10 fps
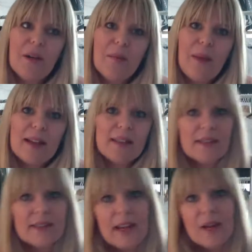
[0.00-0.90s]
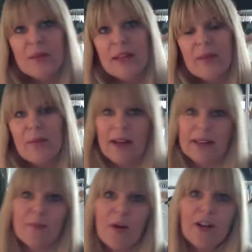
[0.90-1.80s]
buy sustainably, buy
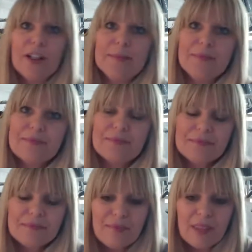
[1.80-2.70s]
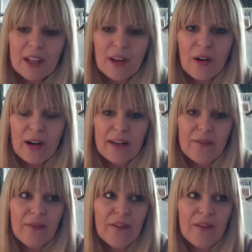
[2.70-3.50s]
smarter. If